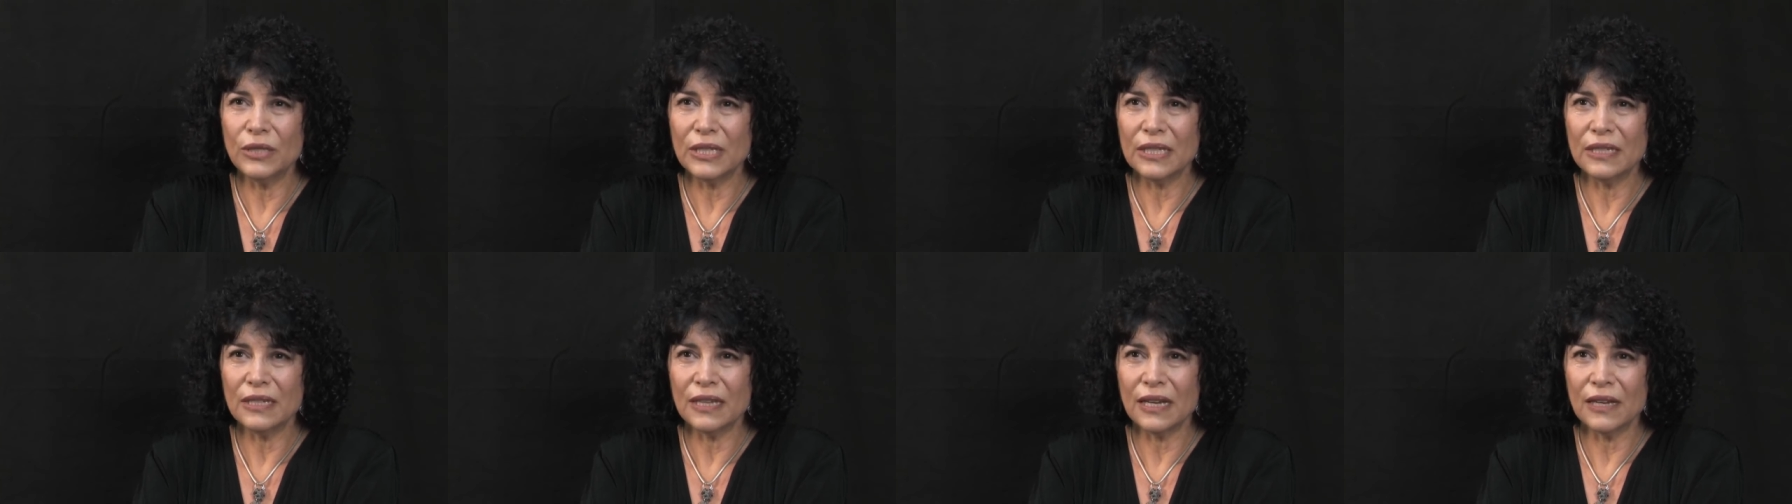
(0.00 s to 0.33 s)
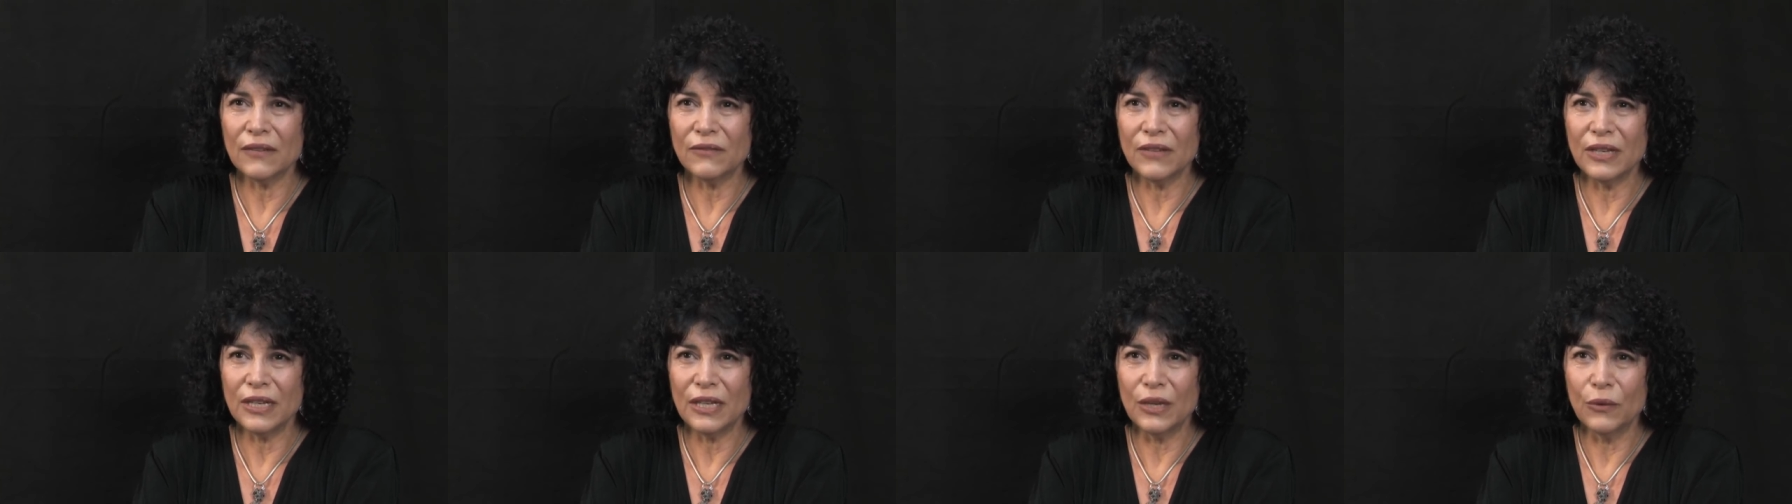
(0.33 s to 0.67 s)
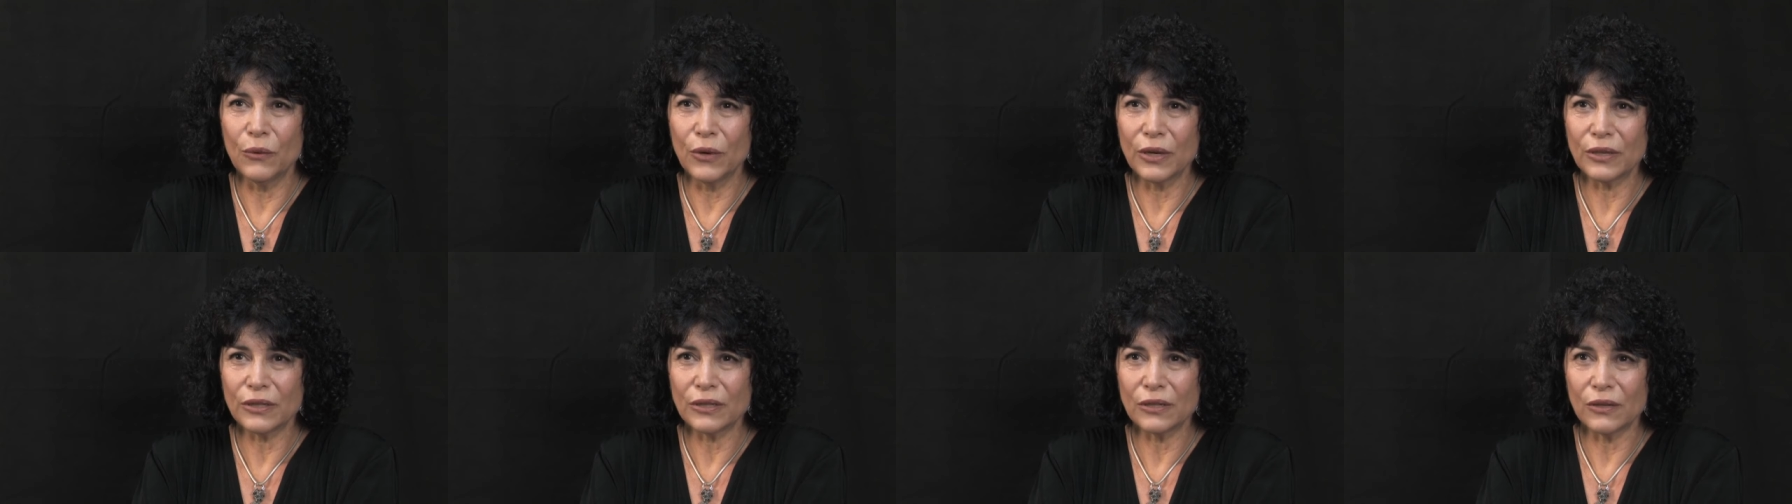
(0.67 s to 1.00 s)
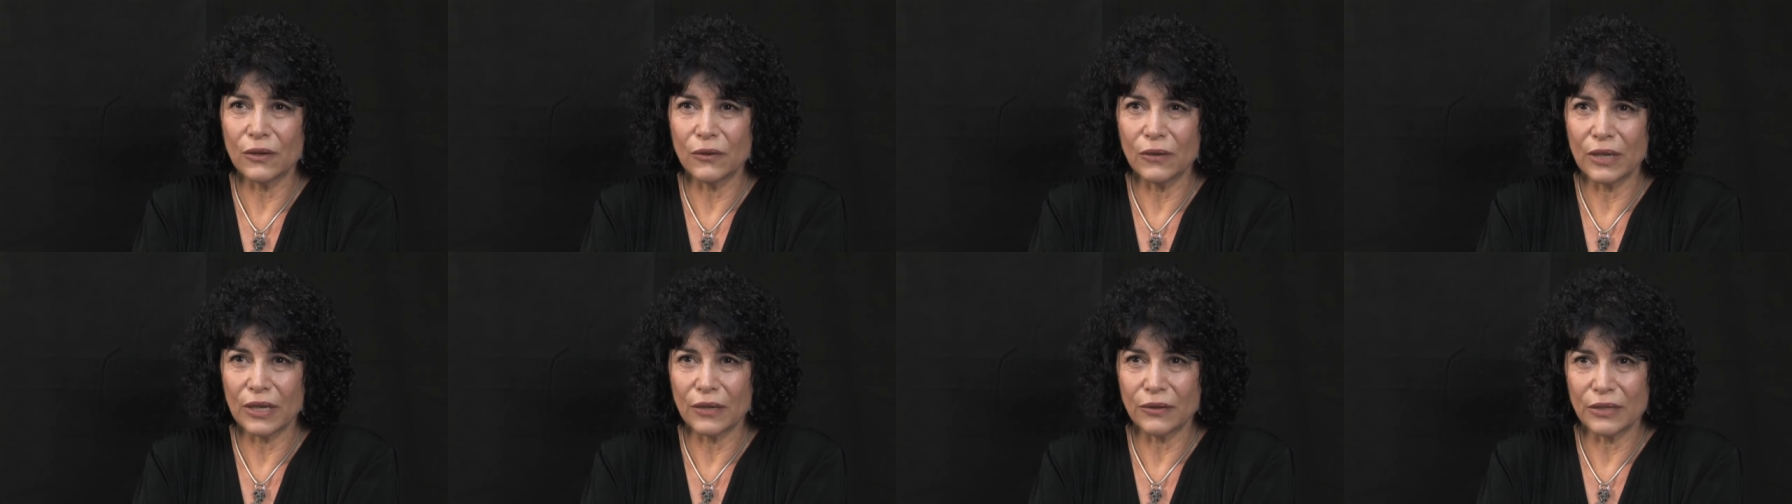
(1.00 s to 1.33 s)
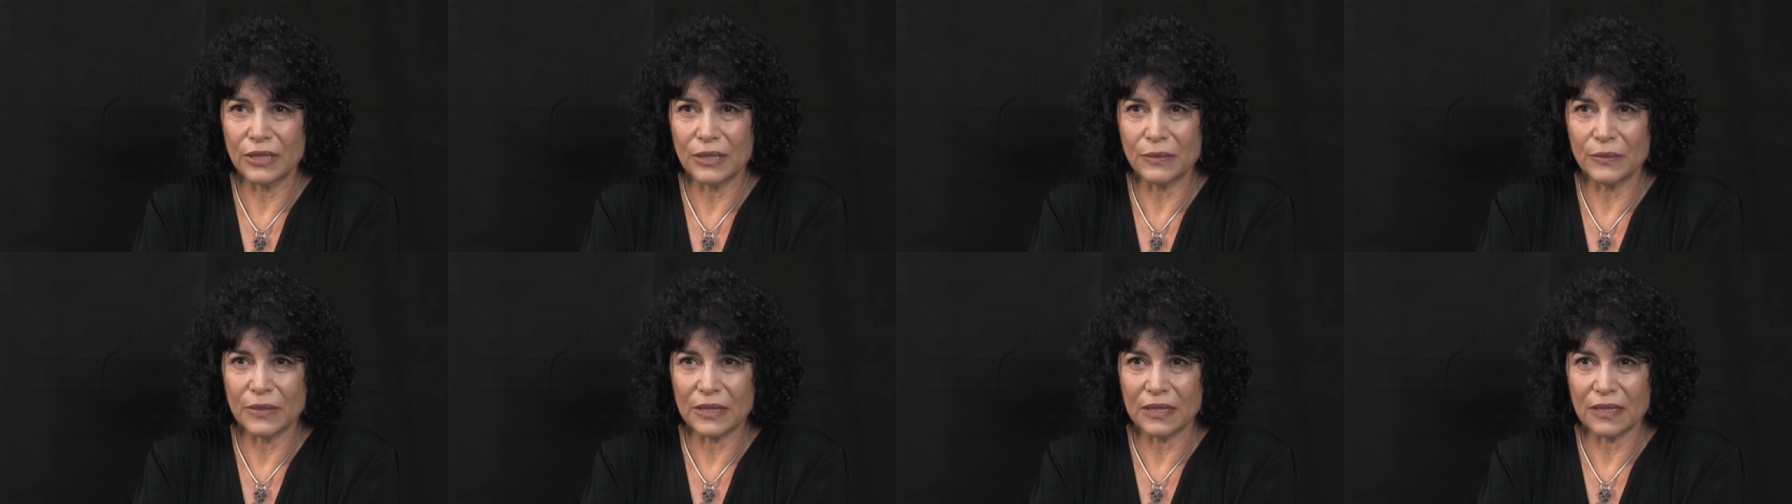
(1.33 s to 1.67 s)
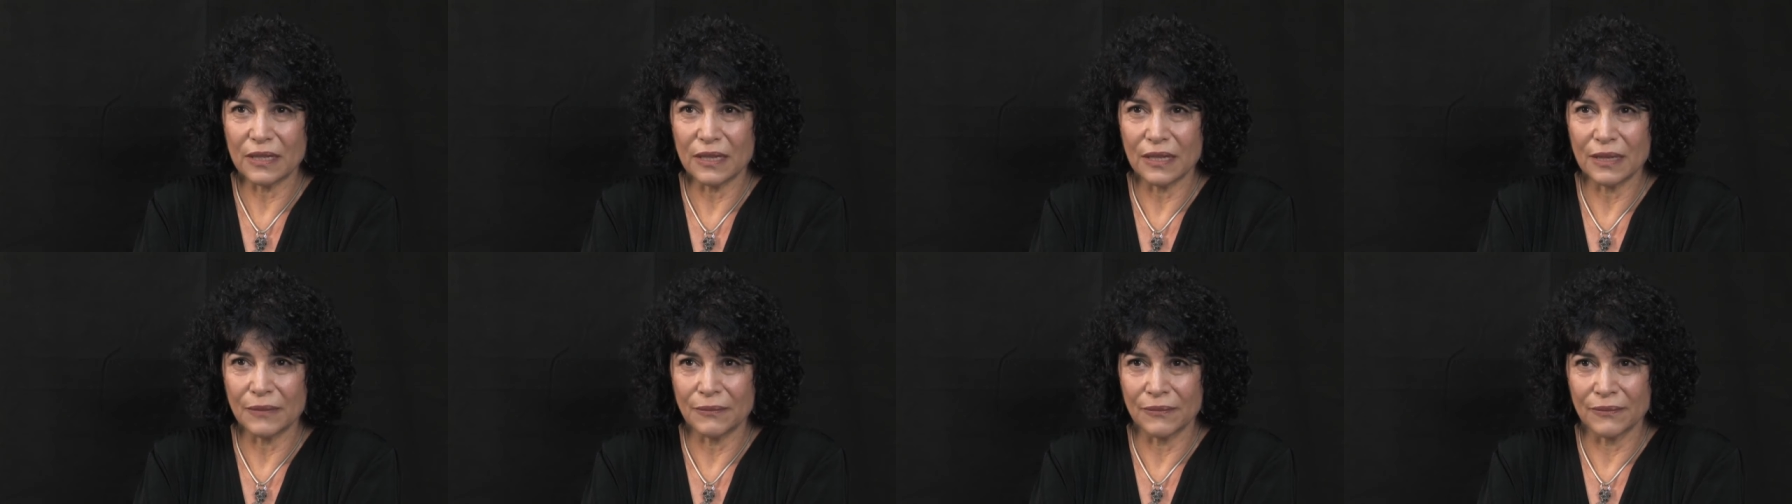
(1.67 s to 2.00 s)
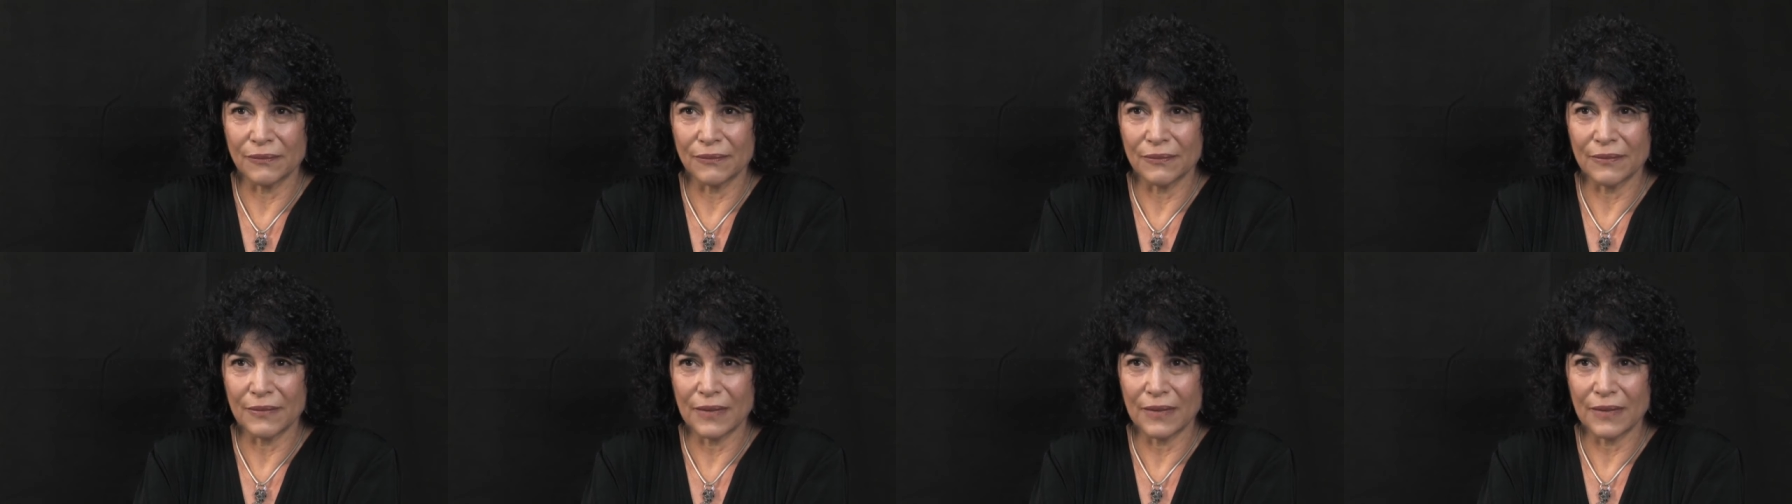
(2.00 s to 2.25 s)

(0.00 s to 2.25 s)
didn't have anywhere to go at Christmas time.